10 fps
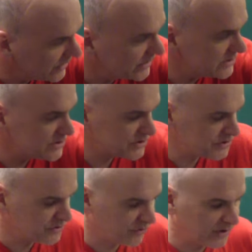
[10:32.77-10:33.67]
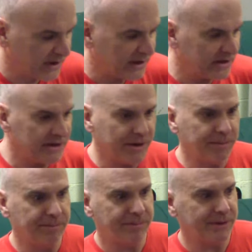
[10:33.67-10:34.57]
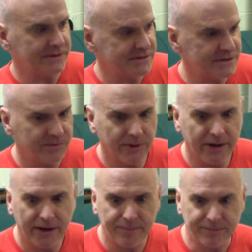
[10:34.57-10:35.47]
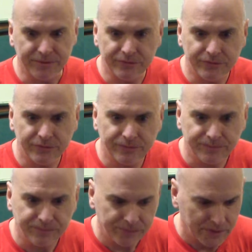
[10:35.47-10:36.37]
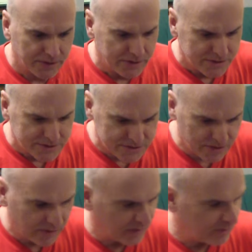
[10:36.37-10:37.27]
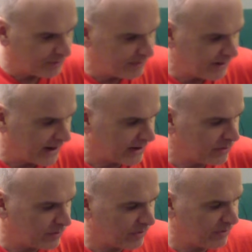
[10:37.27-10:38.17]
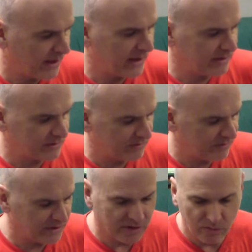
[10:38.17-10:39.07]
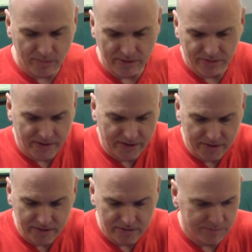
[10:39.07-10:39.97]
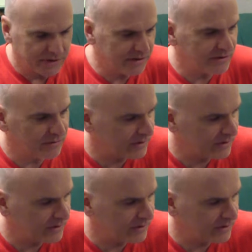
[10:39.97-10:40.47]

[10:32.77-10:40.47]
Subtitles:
then string it up and see what happens. So I will be back with that video about the head, but till